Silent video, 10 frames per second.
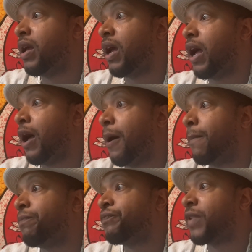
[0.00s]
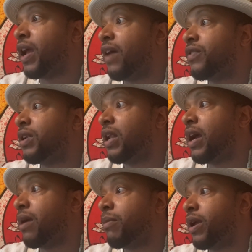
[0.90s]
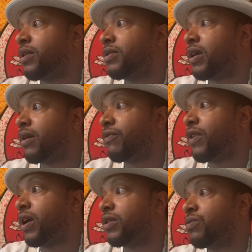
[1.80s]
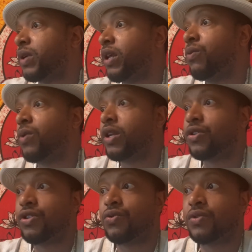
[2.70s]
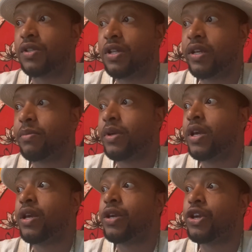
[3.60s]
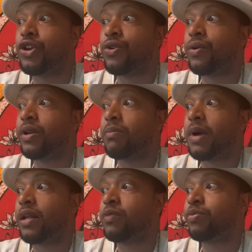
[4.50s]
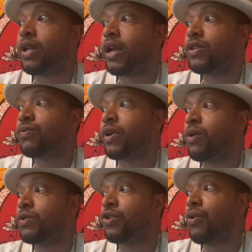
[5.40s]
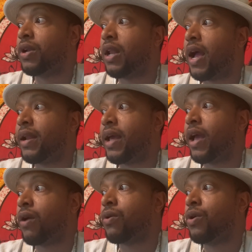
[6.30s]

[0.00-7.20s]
Um, after the lion made the sacrifice, when he wanted to sleep, he yearned about the place where he was going to lie down.